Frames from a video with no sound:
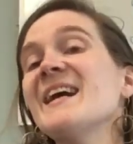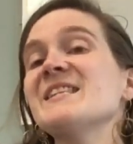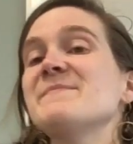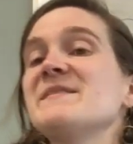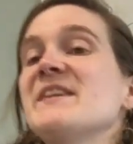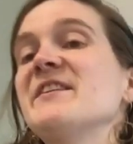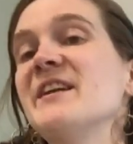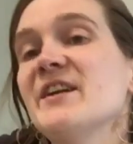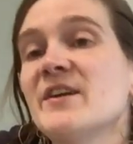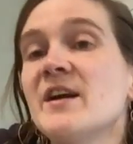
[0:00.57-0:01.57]
guys, Miss Erin
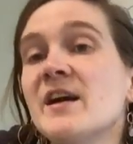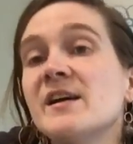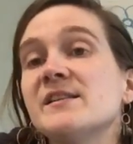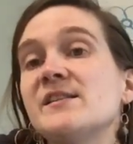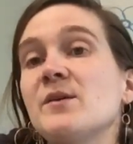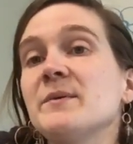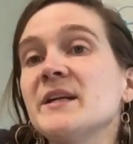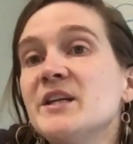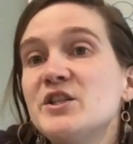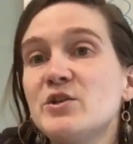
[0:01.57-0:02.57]
here. So we're
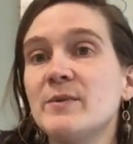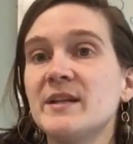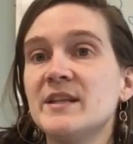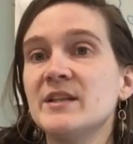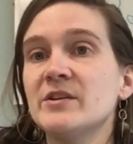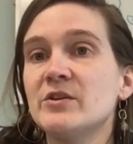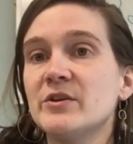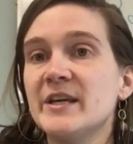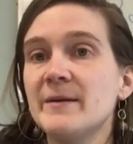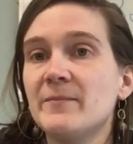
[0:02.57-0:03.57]
gonna do one of the little
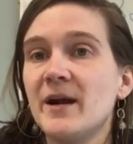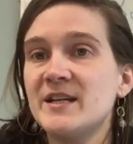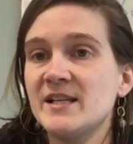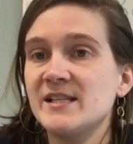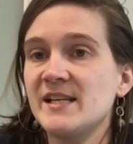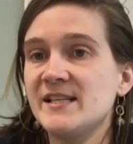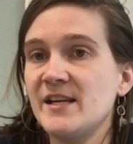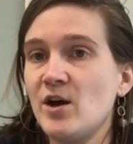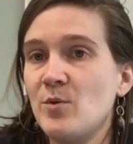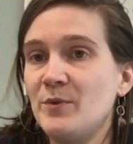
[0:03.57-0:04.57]
kit projects I
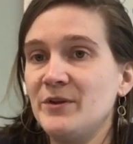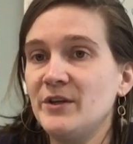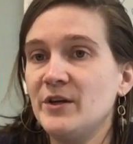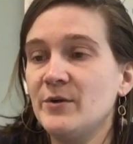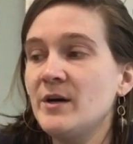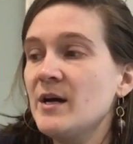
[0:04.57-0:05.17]
sent home with you.